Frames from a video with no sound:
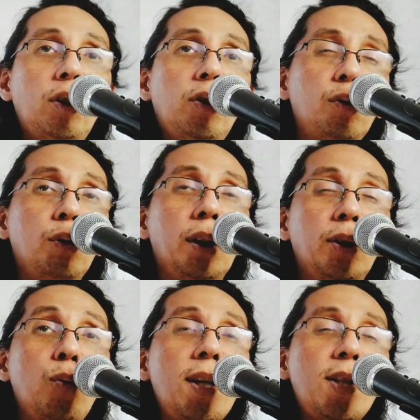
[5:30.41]
to
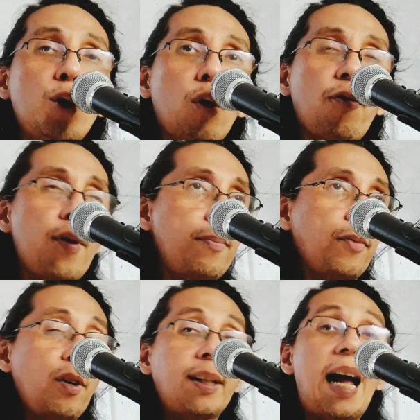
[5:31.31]
rescue her from
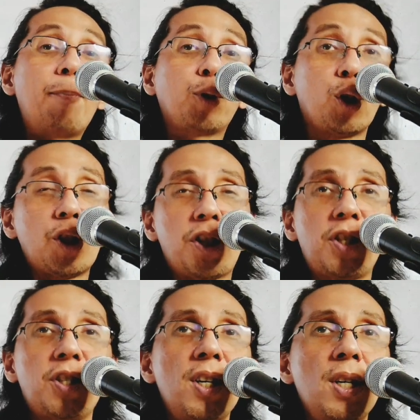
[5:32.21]
her captors.